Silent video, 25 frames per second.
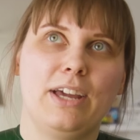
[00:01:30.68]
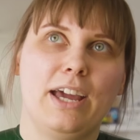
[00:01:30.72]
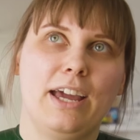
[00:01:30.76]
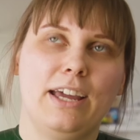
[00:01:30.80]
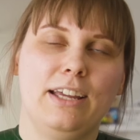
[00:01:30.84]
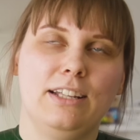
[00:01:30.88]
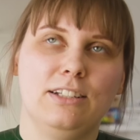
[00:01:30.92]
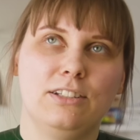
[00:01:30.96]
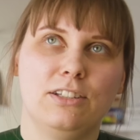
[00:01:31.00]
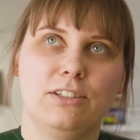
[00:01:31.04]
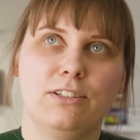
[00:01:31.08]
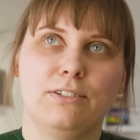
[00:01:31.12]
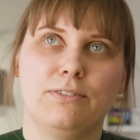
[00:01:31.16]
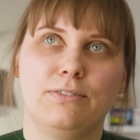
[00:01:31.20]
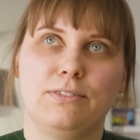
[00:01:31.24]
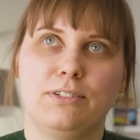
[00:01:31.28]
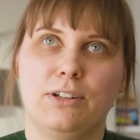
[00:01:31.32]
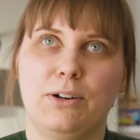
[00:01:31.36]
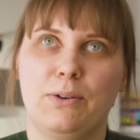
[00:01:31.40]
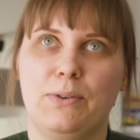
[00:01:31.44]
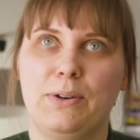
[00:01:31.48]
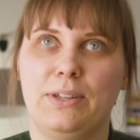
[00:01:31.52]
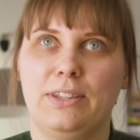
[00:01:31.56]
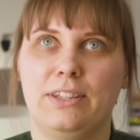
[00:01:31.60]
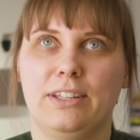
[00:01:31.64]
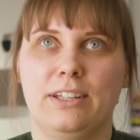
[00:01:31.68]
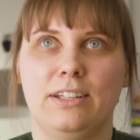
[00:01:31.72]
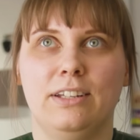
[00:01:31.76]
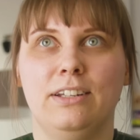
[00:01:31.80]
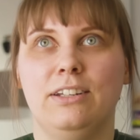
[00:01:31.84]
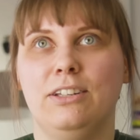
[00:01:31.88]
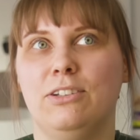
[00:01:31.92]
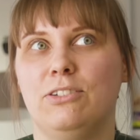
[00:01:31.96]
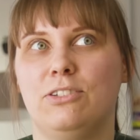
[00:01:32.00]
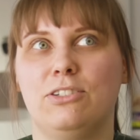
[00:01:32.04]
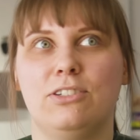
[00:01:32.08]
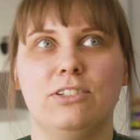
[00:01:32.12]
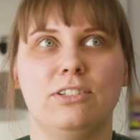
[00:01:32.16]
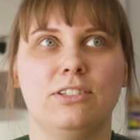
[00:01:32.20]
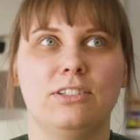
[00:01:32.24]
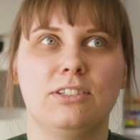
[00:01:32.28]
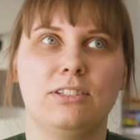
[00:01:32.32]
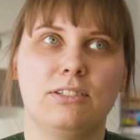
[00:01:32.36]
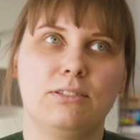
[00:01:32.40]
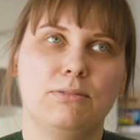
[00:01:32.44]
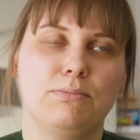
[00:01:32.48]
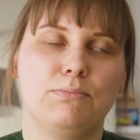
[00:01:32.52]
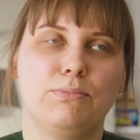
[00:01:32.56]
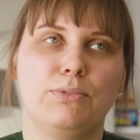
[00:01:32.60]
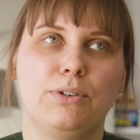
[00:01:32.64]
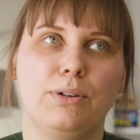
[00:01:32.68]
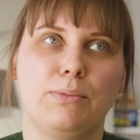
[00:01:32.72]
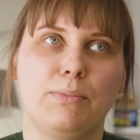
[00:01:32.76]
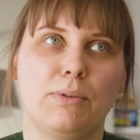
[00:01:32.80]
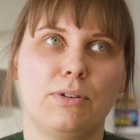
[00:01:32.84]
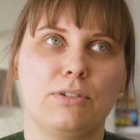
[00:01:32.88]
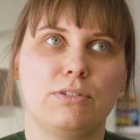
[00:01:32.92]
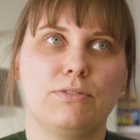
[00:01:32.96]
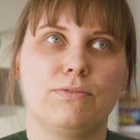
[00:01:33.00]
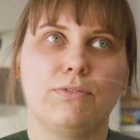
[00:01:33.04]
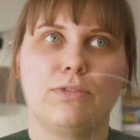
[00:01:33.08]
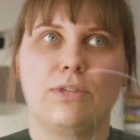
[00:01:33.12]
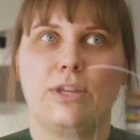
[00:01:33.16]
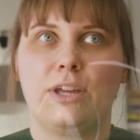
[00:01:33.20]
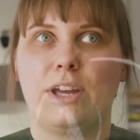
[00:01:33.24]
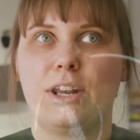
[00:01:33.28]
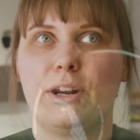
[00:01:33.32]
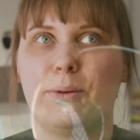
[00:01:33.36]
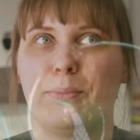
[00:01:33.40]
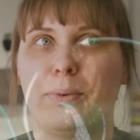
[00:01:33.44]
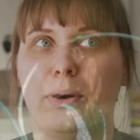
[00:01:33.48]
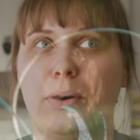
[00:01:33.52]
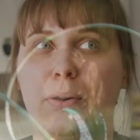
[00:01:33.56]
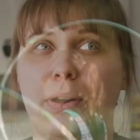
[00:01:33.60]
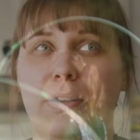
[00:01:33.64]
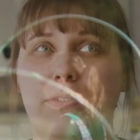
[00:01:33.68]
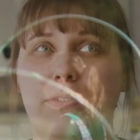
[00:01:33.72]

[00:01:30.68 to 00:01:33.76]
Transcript: get into the flow, and then you just pretty much forget about